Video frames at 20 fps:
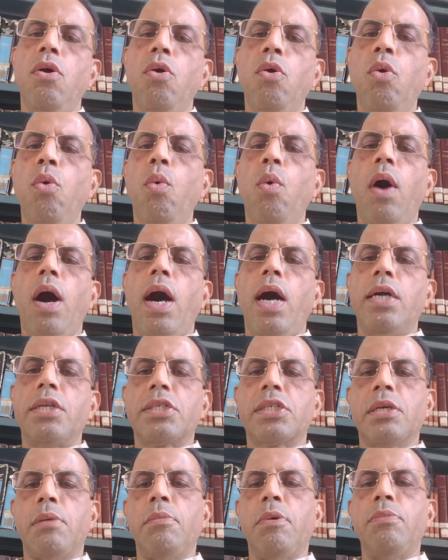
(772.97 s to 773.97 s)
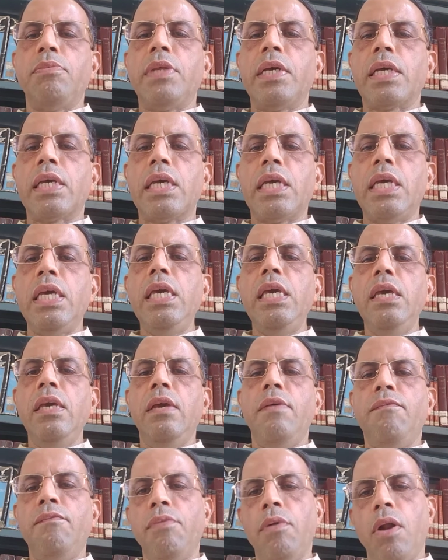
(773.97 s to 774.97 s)
who are some of the
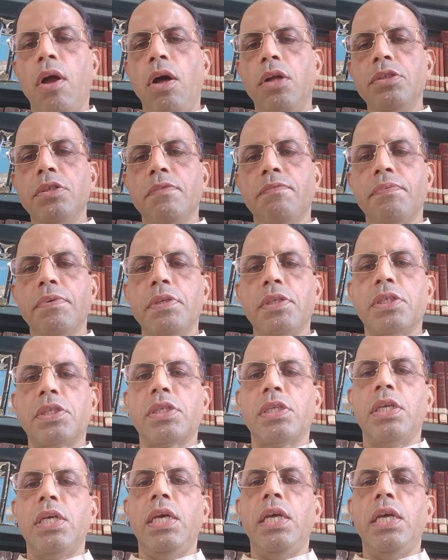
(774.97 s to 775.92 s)
key philosophers